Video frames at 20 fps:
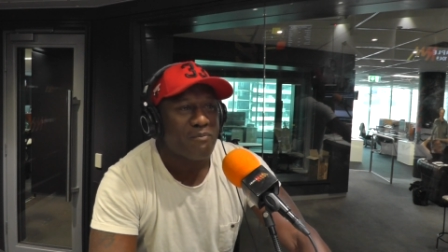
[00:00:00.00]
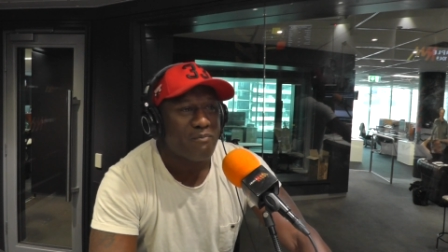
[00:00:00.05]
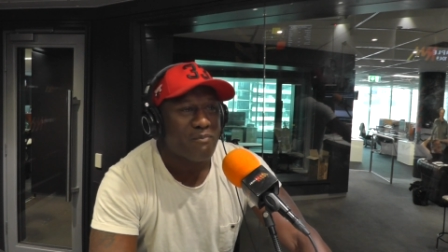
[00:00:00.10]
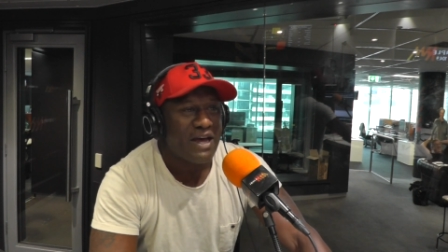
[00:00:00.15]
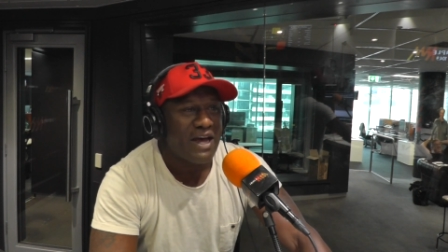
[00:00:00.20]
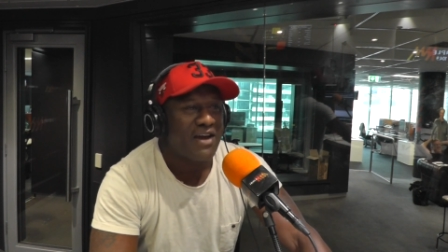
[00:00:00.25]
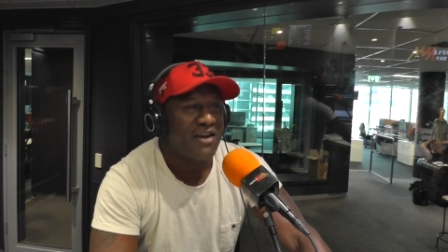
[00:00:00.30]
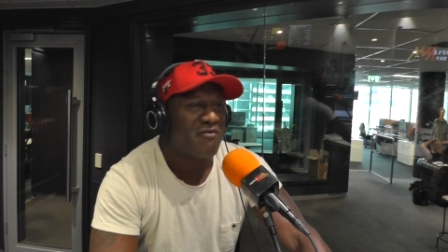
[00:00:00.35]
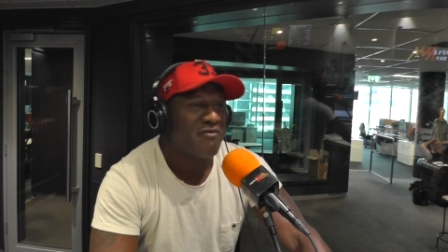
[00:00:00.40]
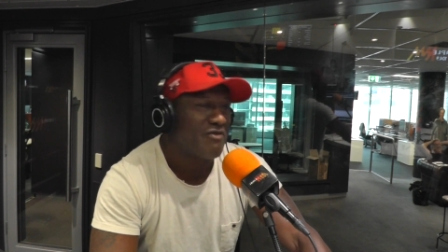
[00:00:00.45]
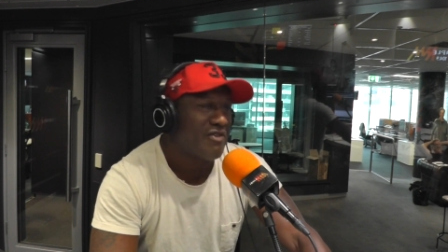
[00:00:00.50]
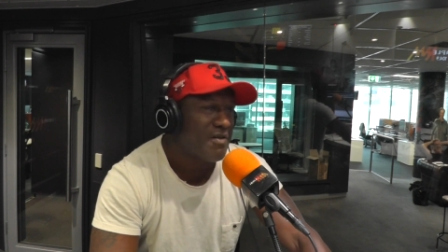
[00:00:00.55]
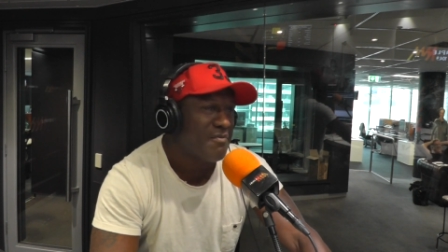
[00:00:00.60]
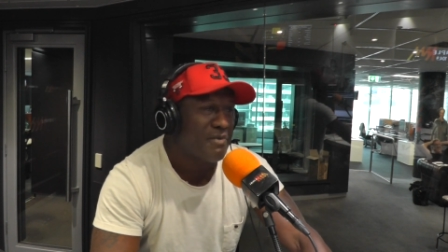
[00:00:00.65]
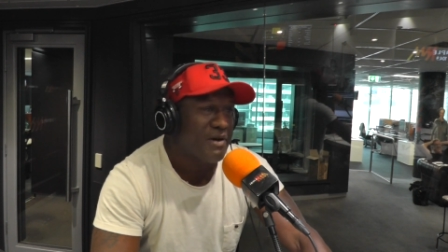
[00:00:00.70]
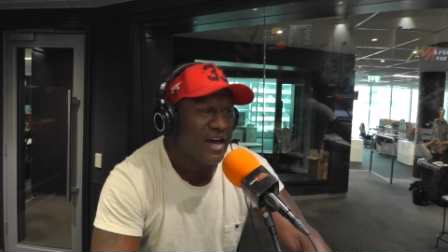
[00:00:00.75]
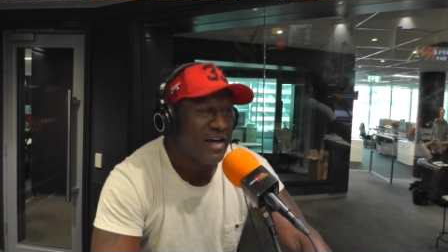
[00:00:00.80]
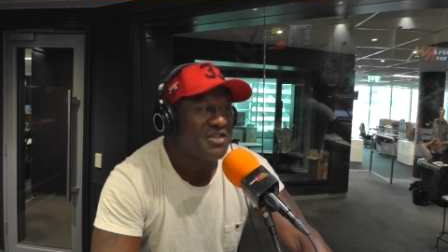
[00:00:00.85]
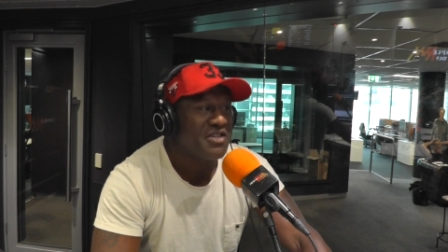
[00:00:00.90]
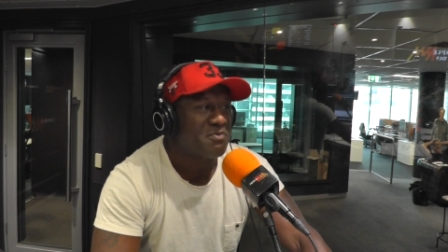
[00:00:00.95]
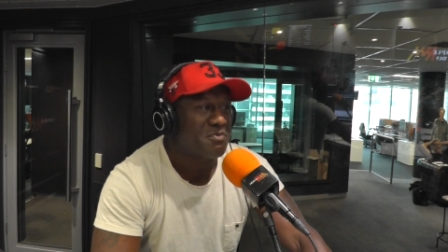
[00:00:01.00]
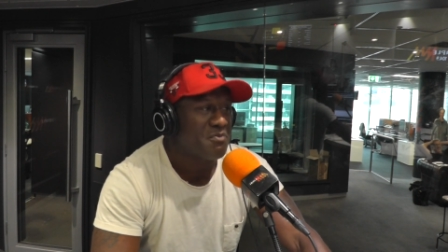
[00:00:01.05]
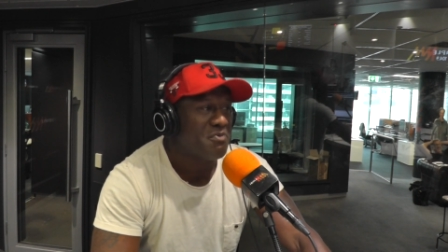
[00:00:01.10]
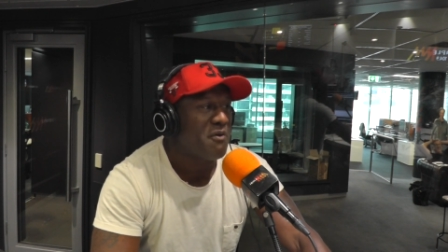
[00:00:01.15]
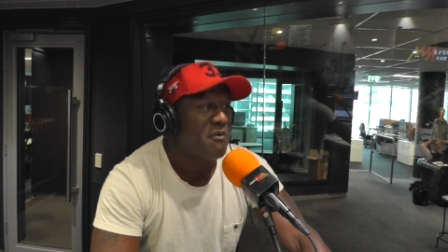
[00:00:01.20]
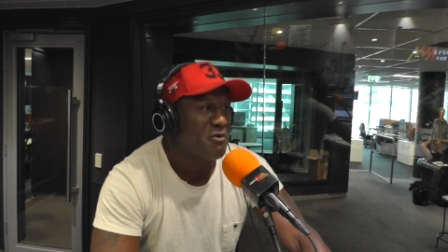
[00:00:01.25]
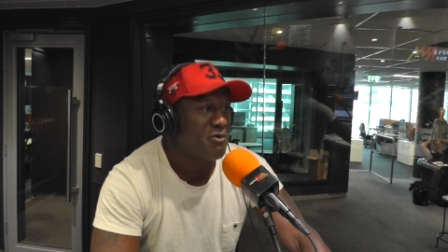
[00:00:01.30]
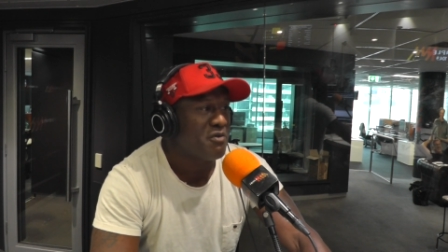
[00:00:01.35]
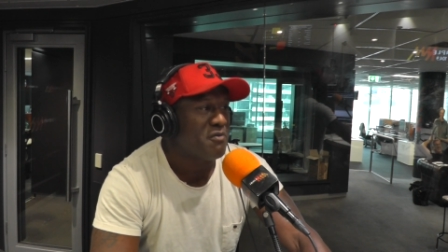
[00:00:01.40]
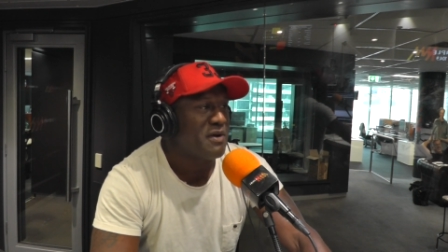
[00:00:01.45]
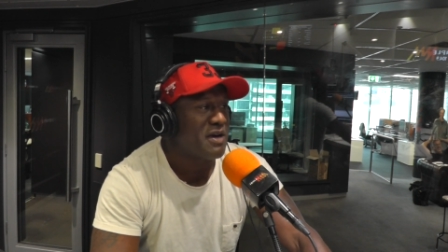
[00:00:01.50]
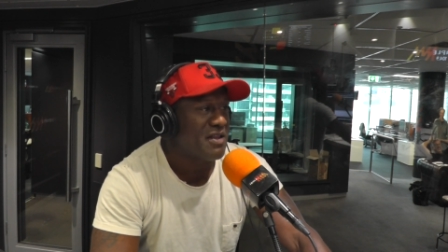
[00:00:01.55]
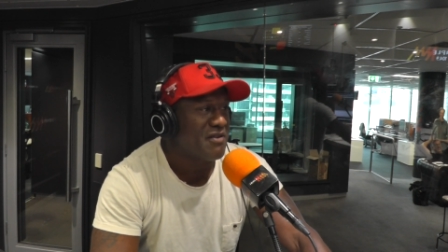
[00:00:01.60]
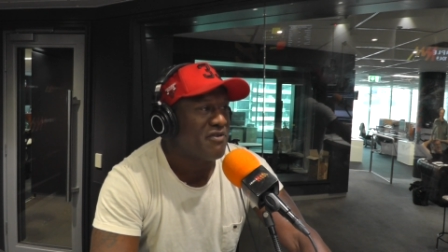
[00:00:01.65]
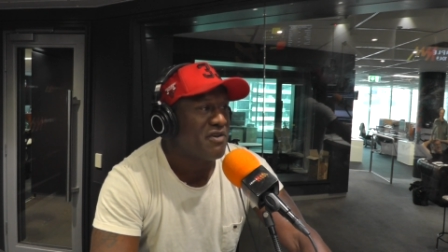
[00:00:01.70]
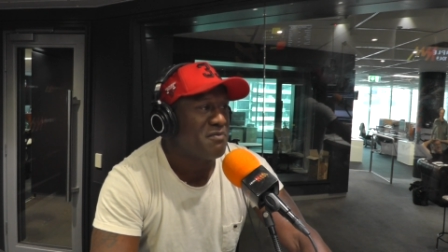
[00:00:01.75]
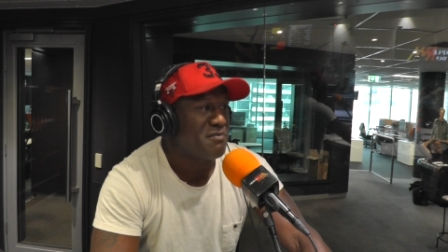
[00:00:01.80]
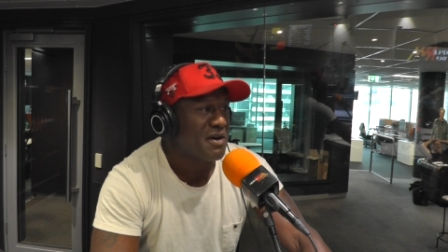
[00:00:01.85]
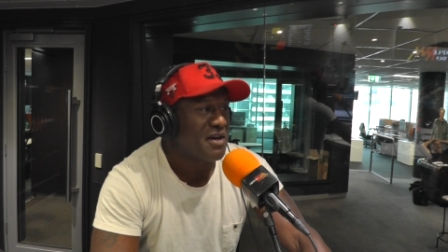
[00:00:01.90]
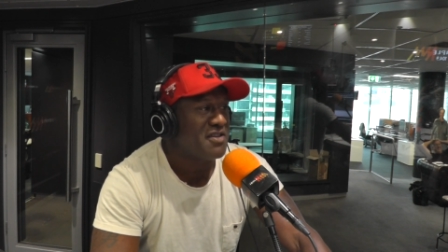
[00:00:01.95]
back and front pages, but probably would have made the
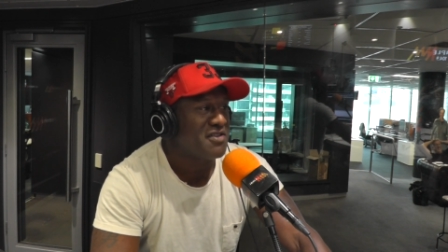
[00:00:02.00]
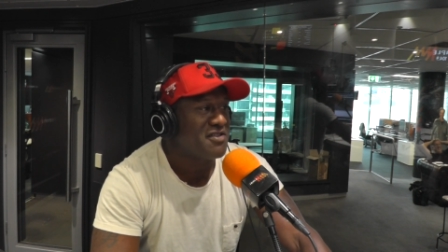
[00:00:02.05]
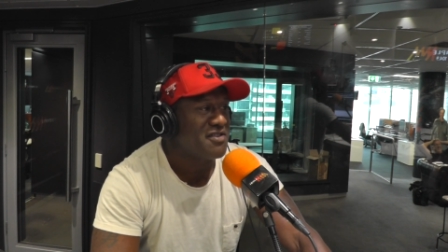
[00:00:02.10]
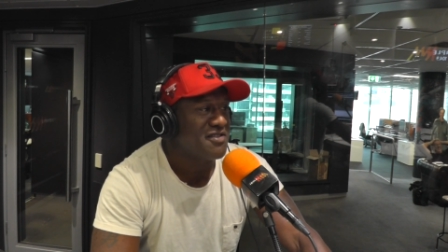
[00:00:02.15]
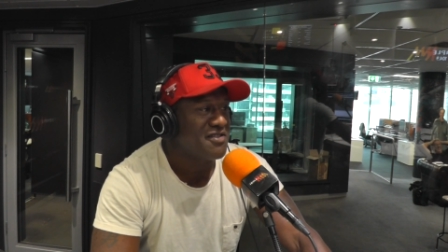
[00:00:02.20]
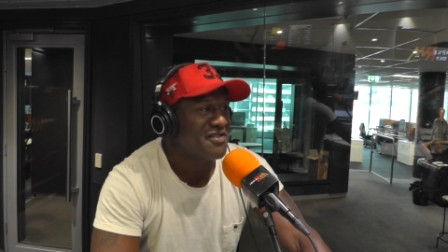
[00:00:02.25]
front page. Front